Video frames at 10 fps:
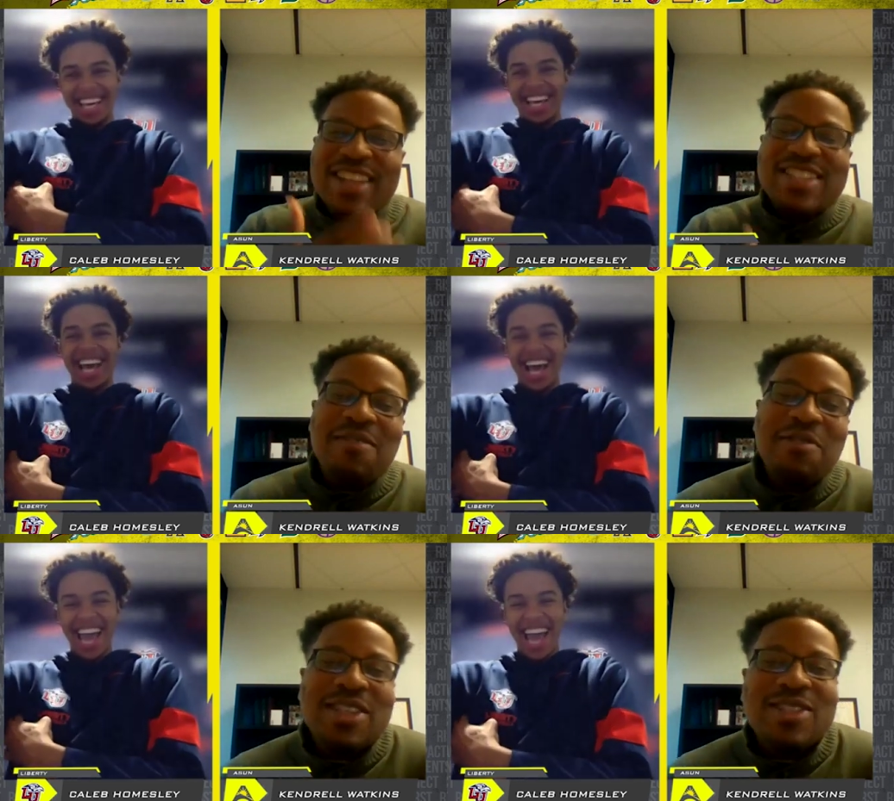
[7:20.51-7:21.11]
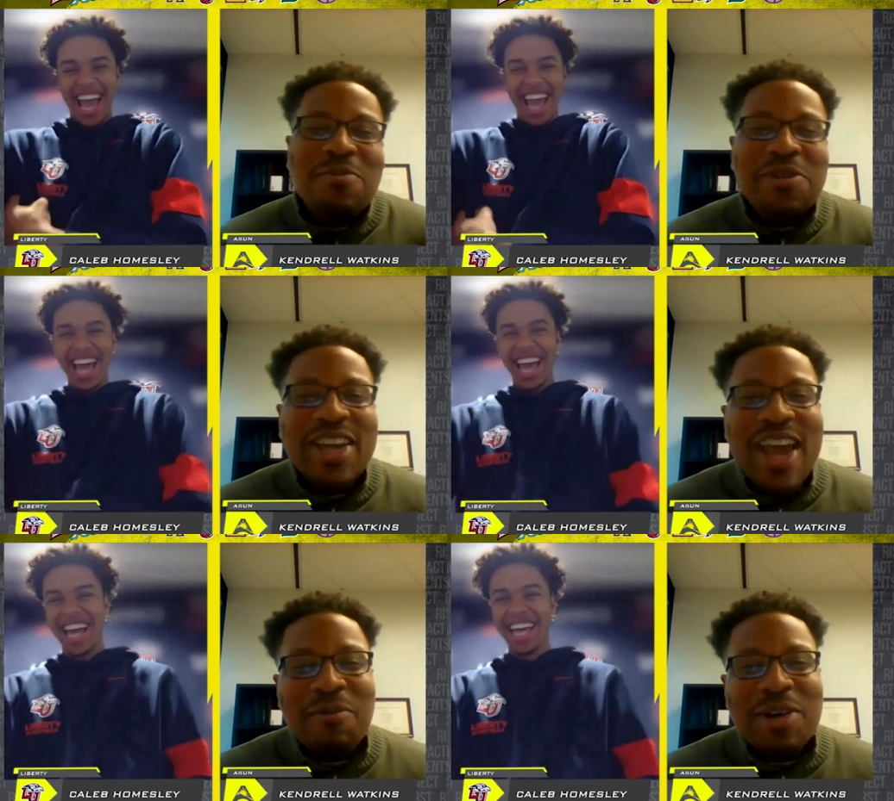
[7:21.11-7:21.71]
Speaker 1: So tell me what's your
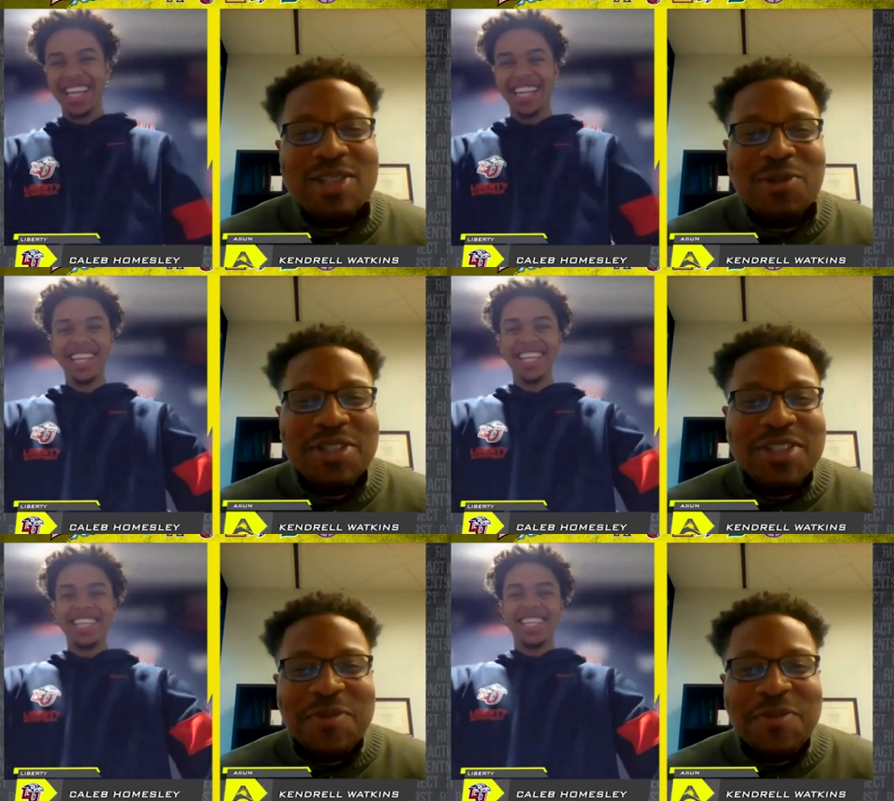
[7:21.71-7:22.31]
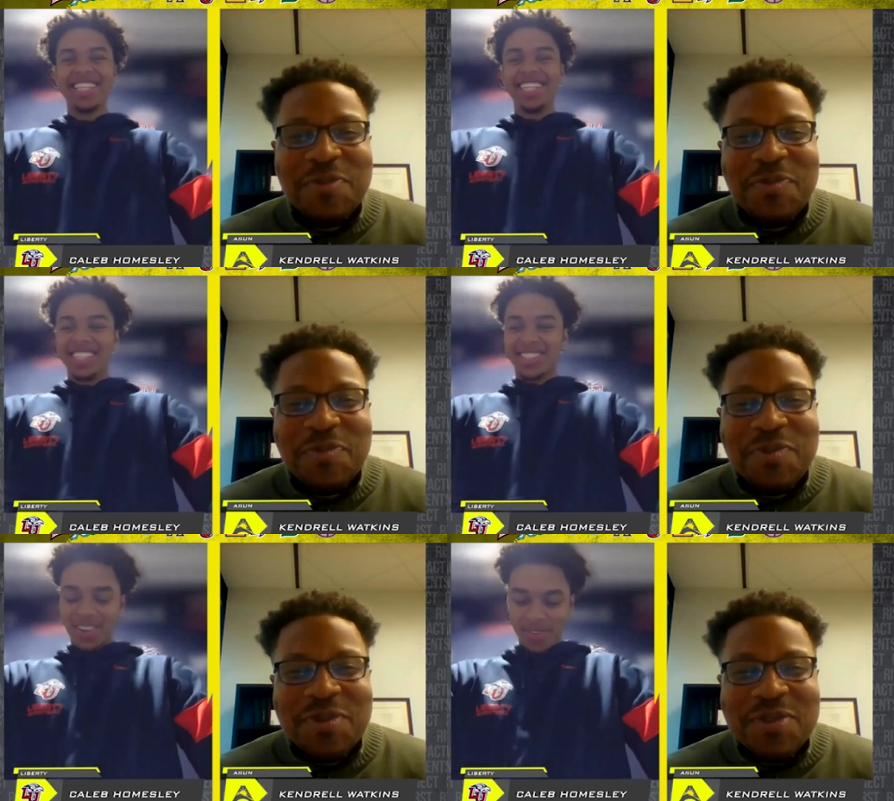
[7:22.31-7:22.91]
pregame rituals.
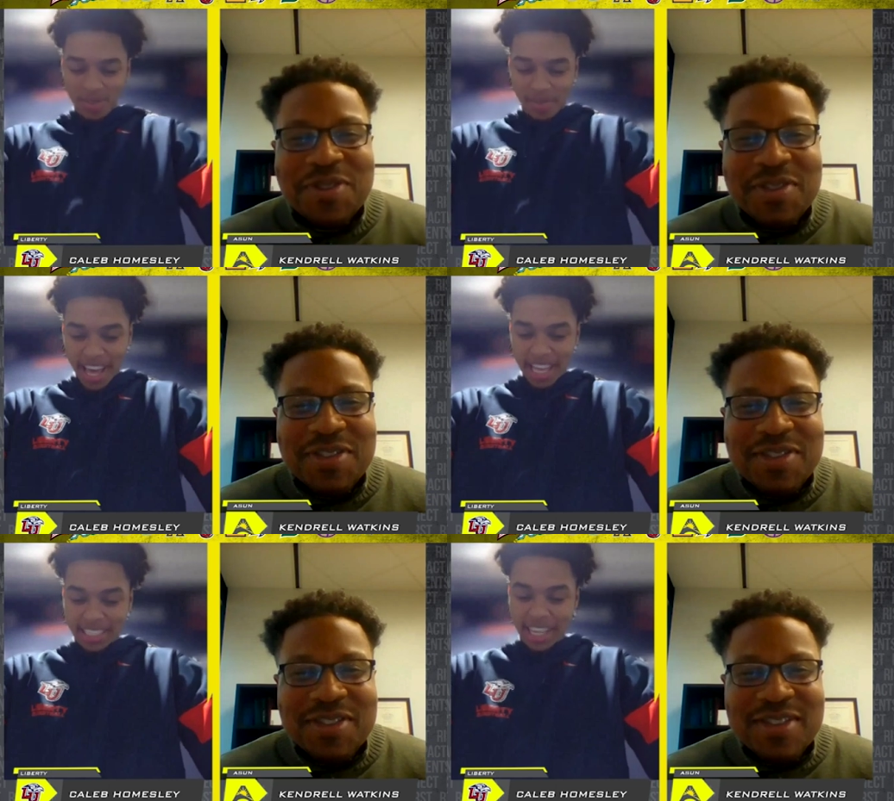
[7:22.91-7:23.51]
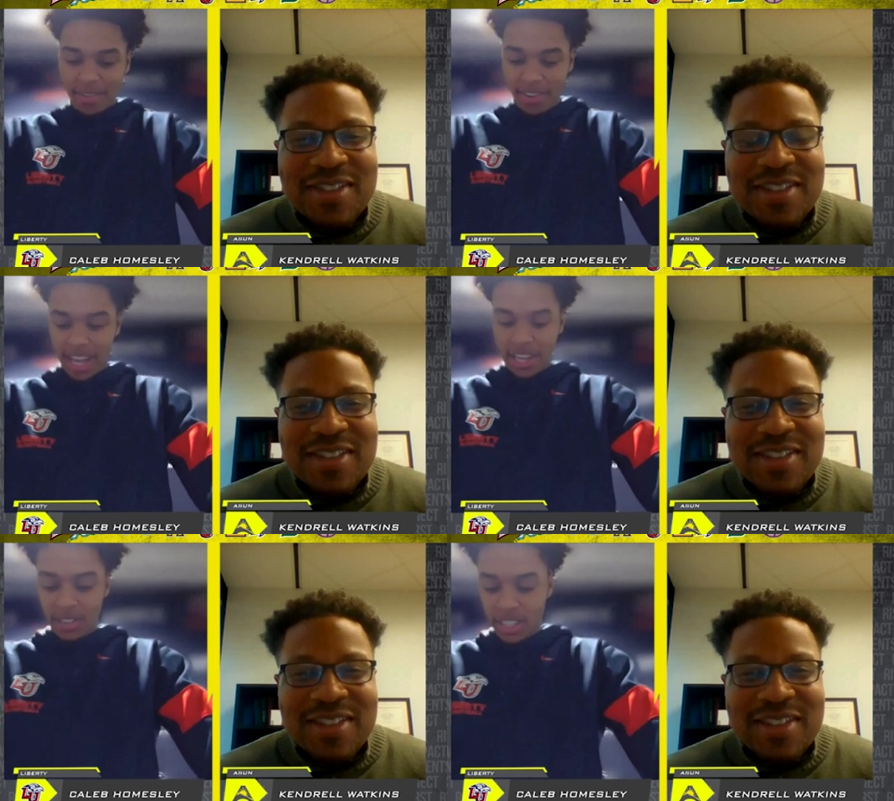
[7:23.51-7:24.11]
Speaker 2: So if we play at seven,
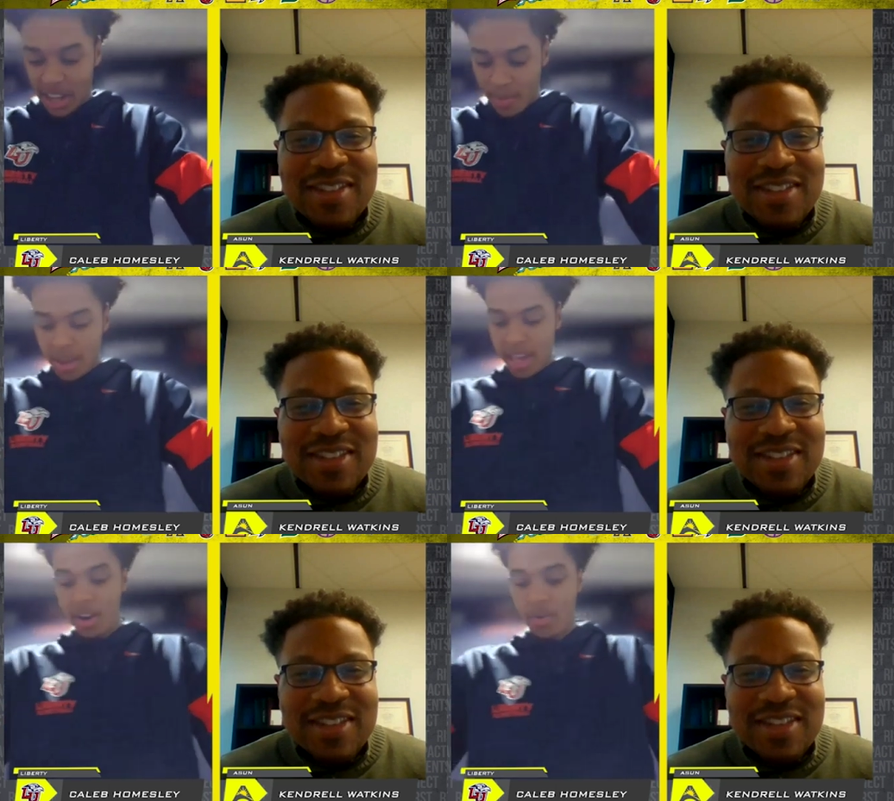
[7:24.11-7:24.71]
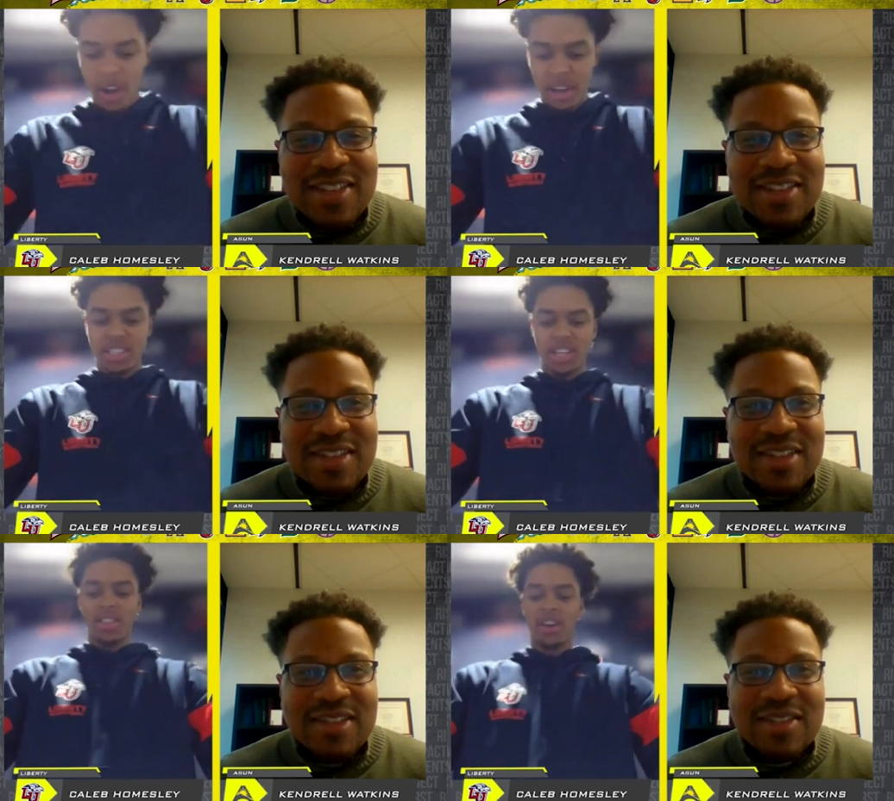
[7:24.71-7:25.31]
I usually come in around
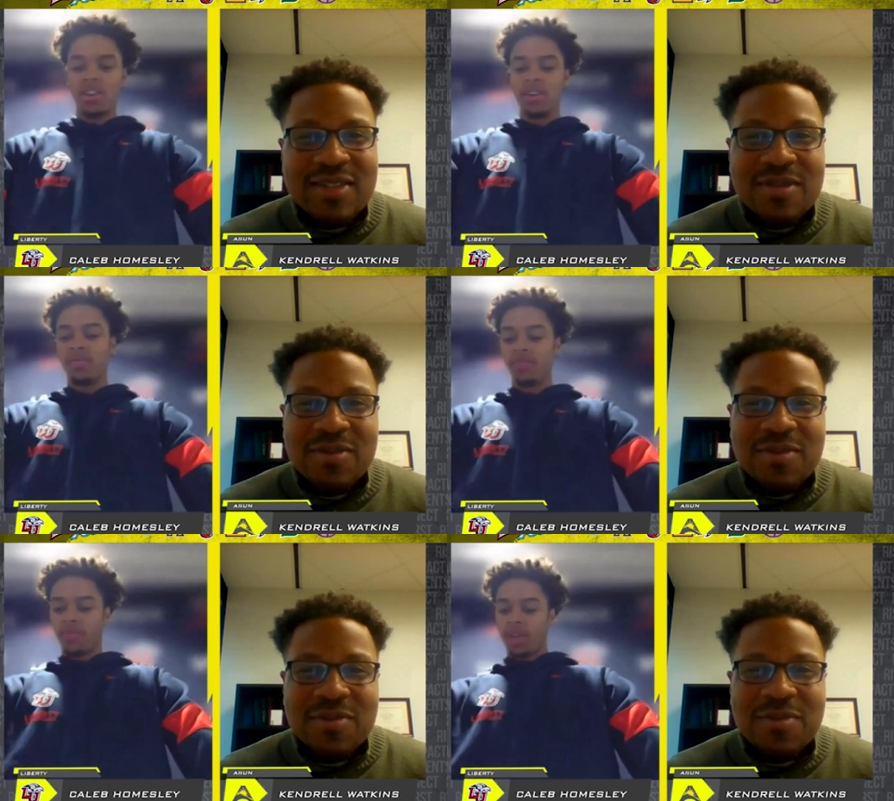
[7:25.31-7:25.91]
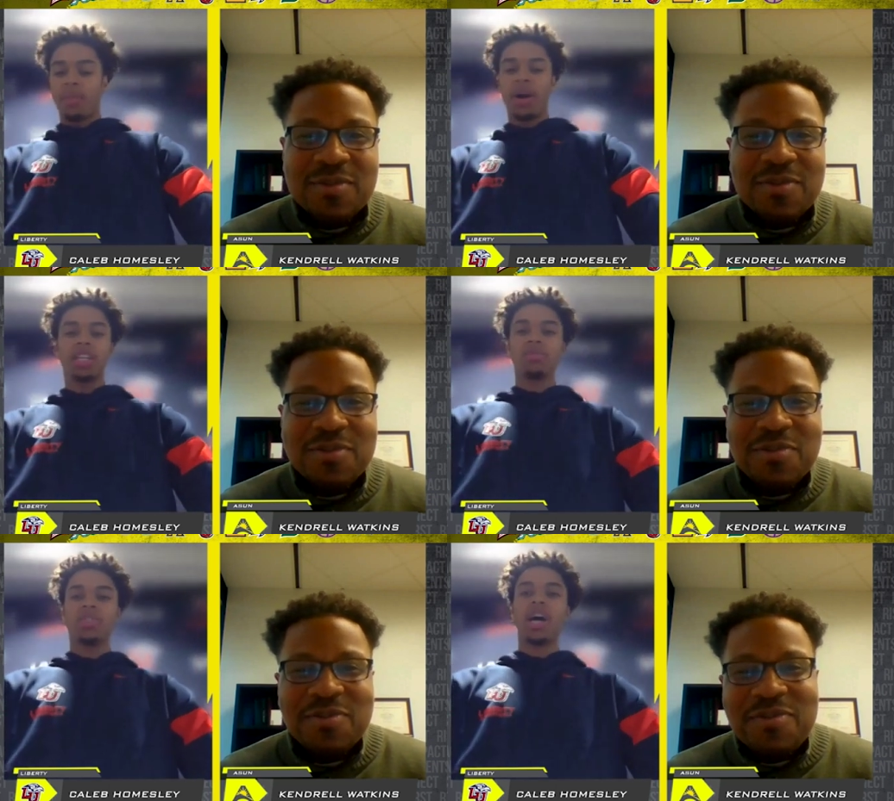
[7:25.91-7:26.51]
ten thirty. Um, I
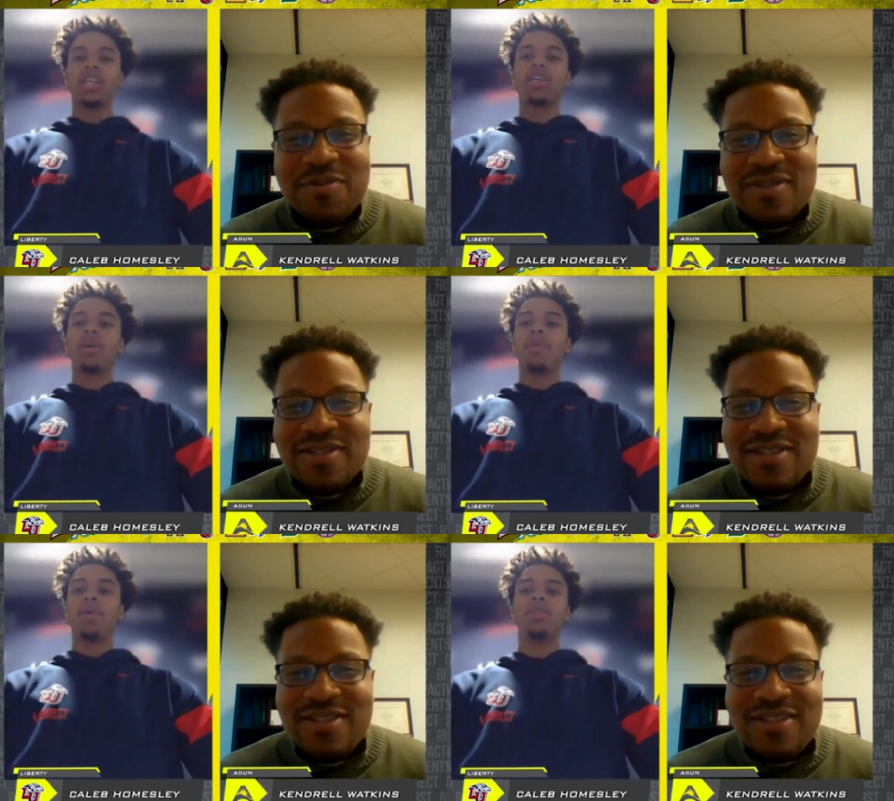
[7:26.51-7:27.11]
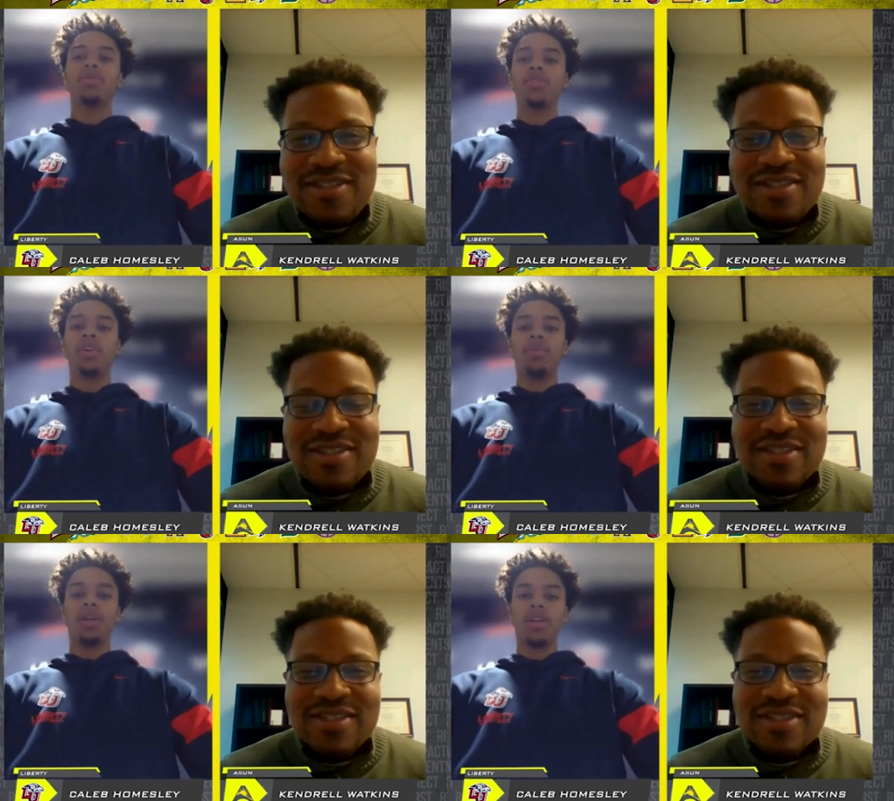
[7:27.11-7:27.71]
get some shots up, maybe some
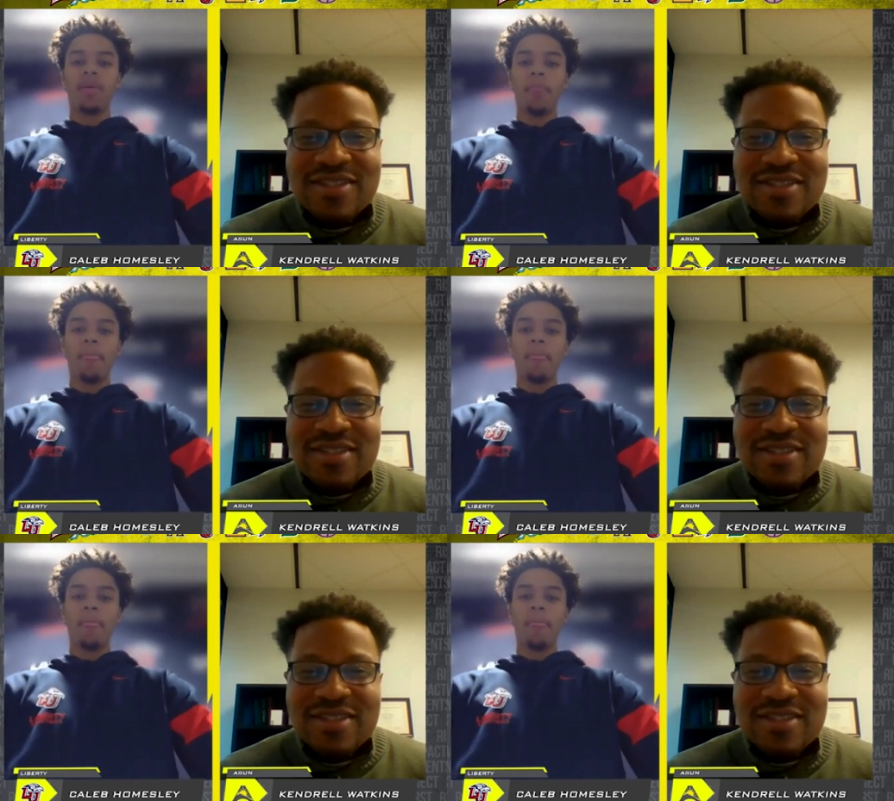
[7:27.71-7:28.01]
treatment,